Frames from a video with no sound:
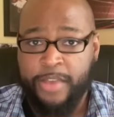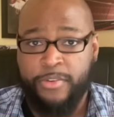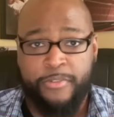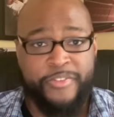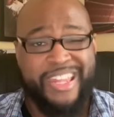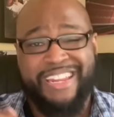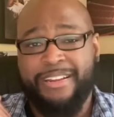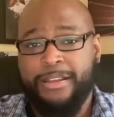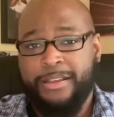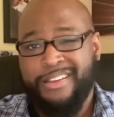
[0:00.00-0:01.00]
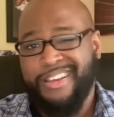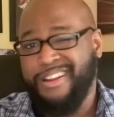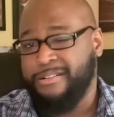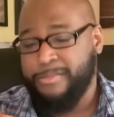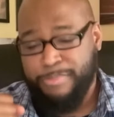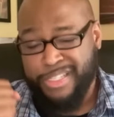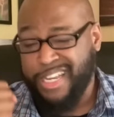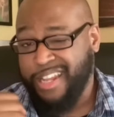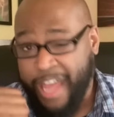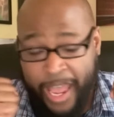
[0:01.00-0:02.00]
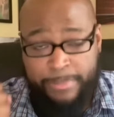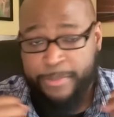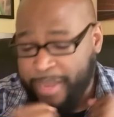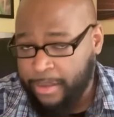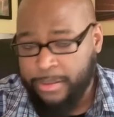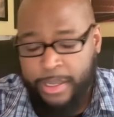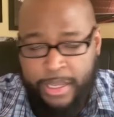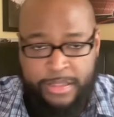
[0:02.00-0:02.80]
If you're feeling, you know, particularly hyped about